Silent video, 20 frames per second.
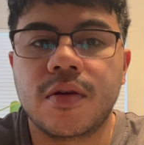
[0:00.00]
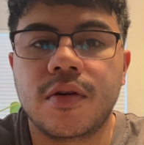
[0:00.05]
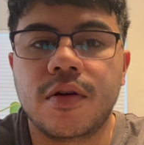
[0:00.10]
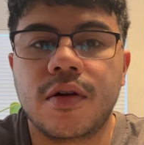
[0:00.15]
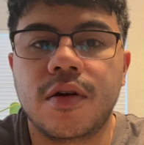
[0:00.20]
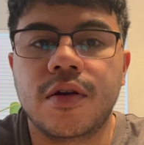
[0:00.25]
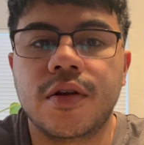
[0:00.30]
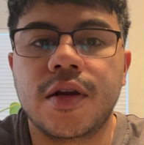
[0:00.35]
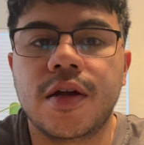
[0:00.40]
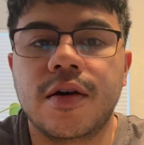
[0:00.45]

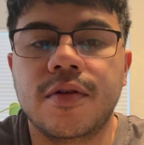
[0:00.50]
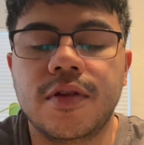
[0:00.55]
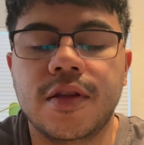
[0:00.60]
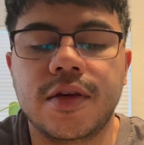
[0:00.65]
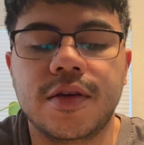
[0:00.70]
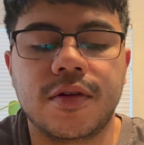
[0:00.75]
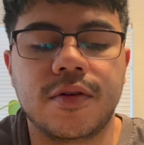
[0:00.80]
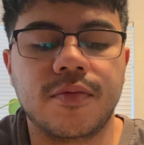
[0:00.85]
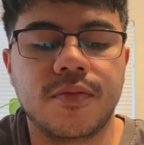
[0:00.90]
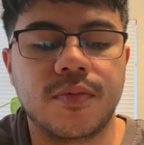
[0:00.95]
are not
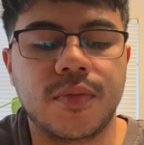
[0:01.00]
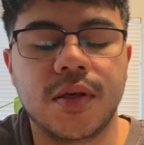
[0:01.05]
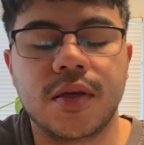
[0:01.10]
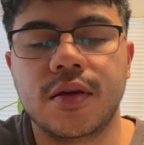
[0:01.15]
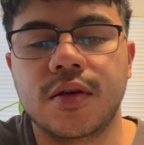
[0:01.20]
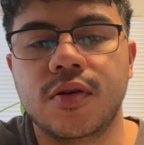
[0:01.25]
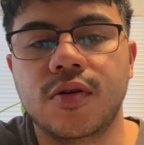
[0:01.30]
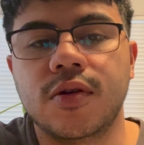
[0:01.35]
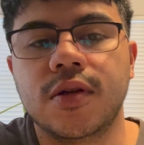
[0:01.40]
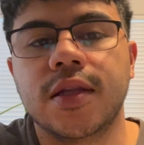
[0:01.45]

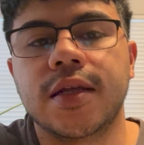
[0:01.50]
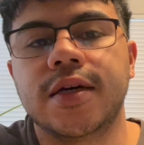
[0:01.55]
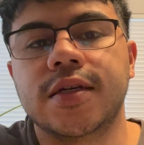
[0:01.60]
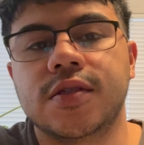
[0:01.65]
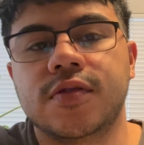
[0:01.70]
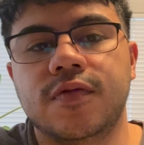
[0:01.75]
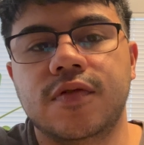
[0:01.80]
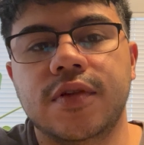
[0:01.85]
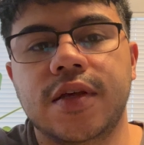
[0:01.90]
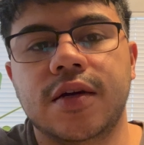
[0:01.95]
being
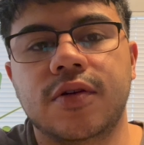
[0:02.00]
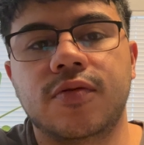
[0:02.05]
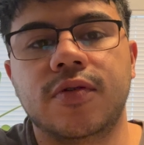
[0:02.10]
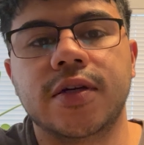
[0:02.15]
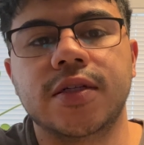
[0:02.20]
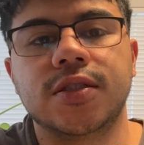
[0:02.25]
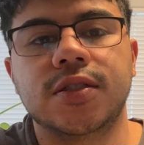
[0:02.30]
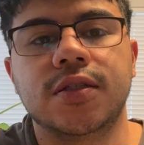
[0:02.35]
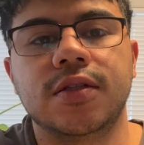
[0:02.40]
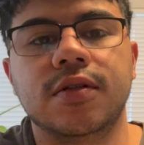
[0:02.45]
utilized for that
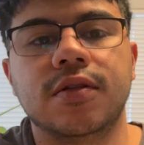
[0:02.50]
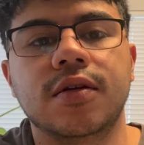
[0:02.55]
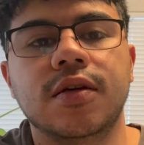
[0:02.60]
question.